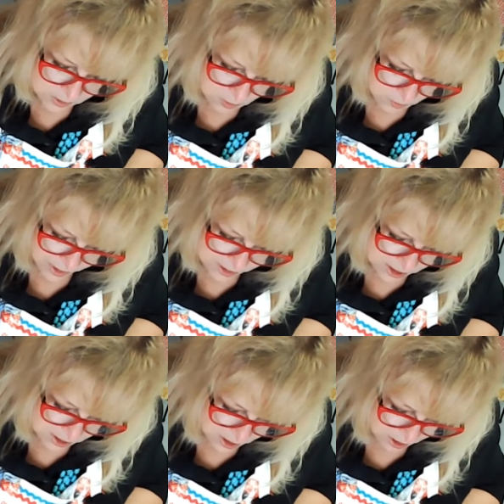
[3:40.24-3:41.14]
going
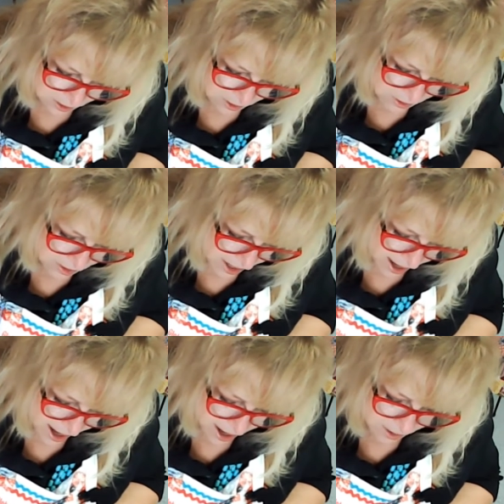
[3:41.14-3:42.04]
to turn
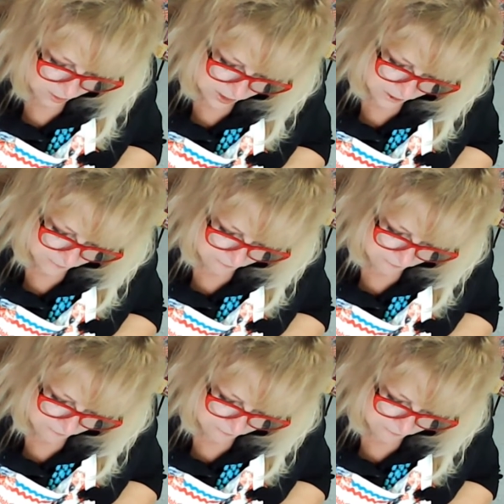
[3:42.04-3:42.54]
out.